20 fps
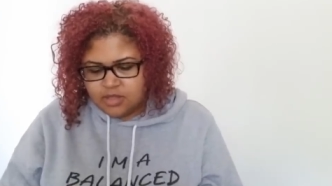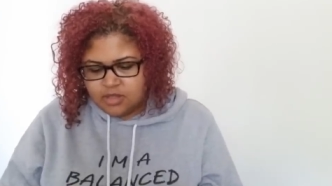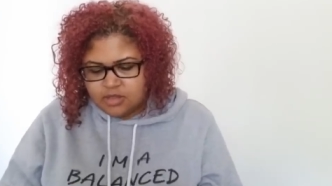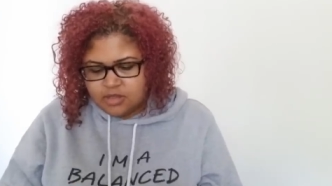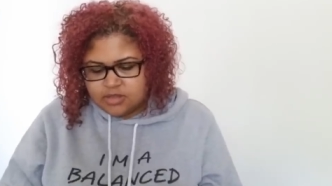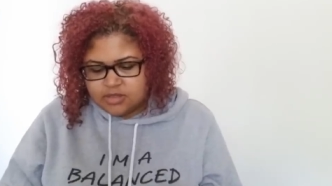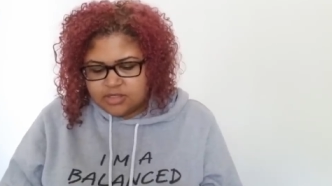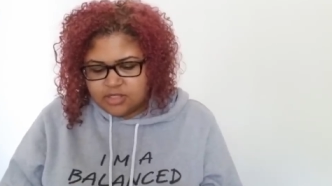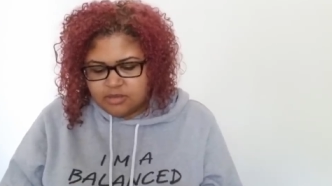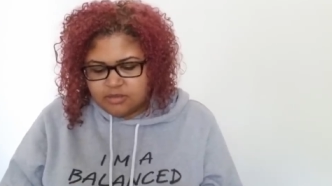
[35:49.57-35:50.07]

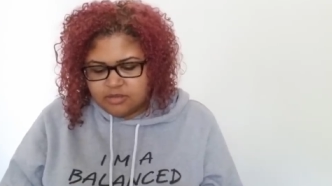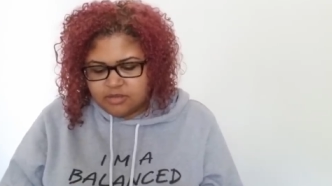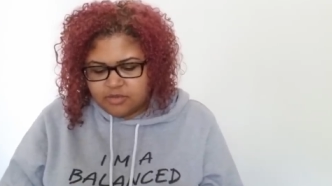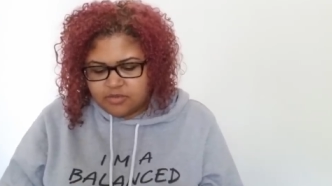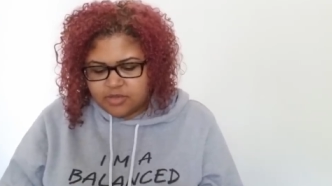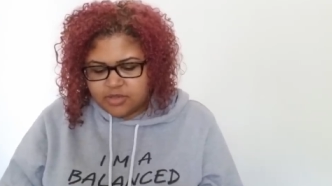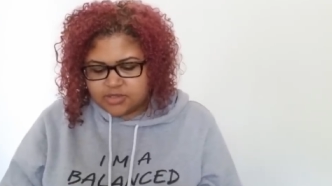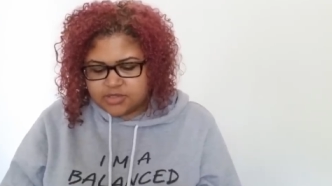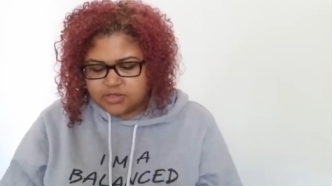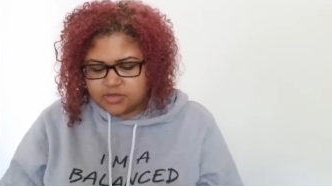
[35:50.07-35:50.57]
Playing with
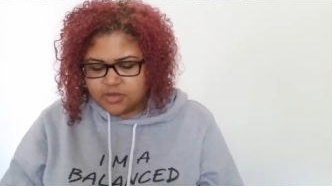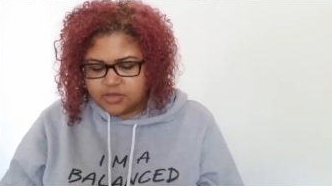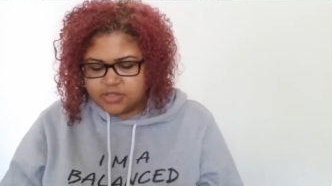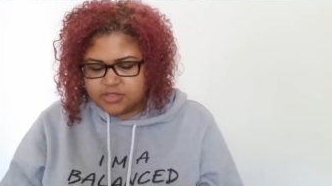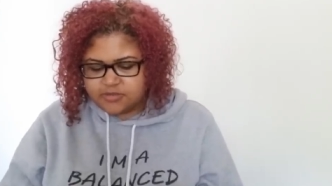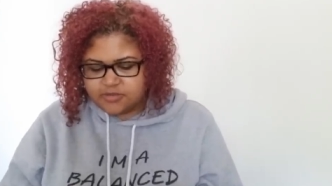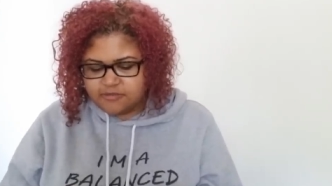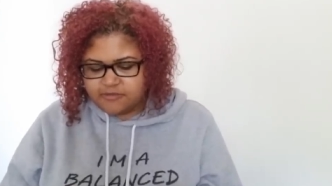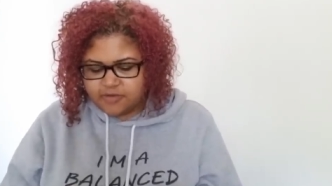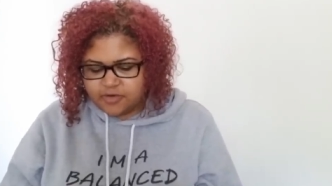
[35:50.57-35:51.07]
Three of
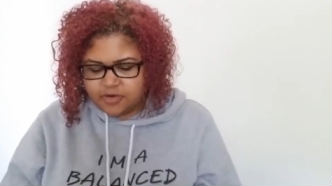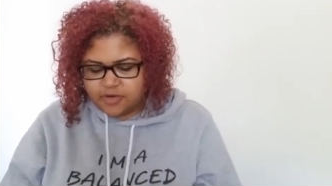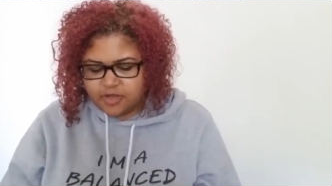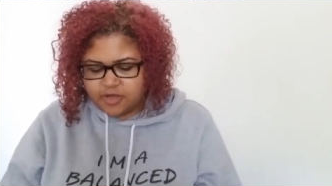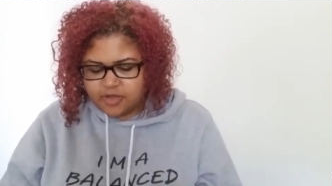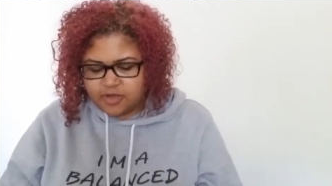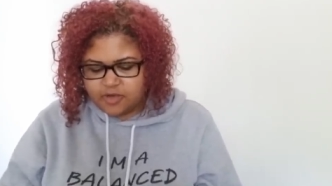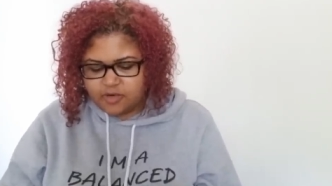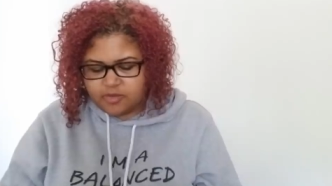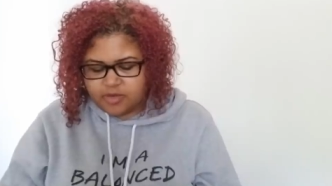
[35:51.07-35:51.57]
Swords for
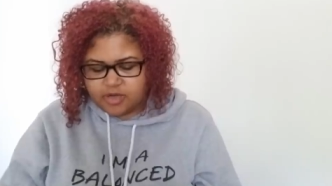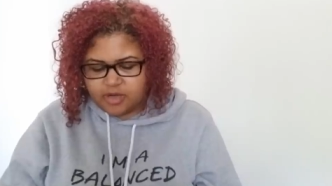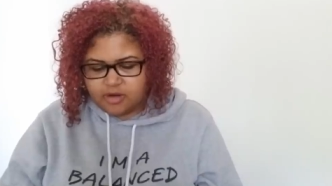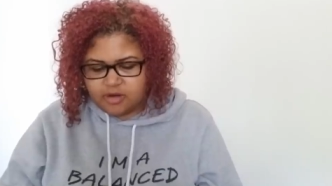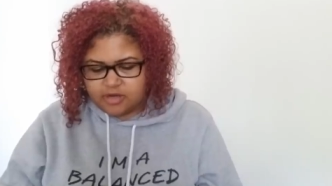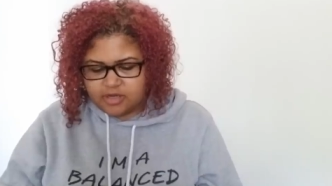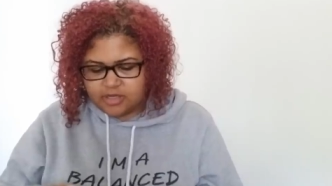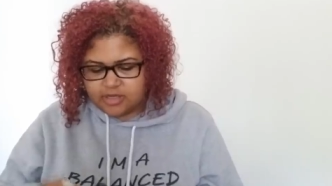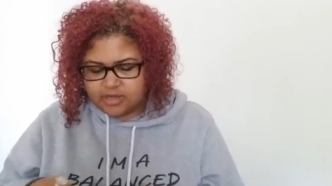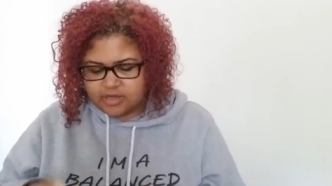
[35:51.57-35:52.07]
Virgo
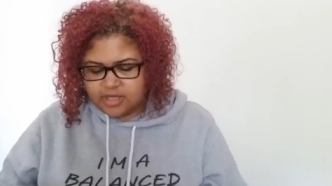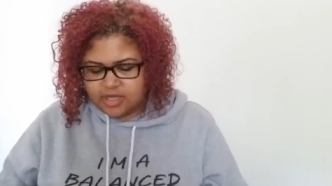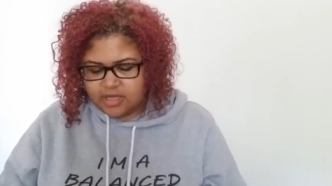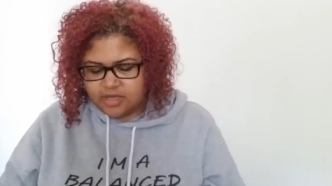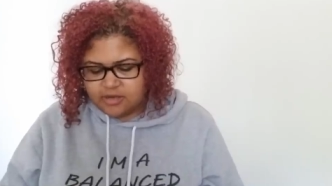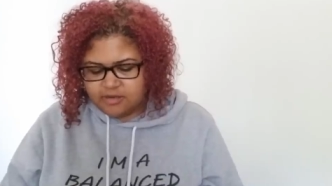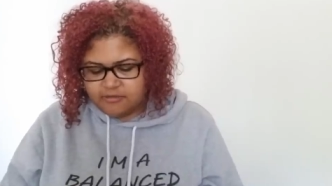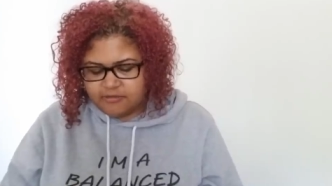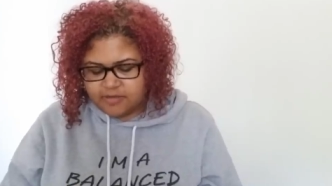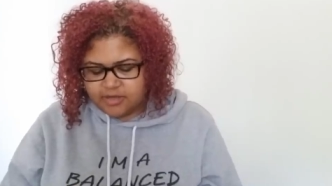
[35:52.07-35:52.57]
regarding love,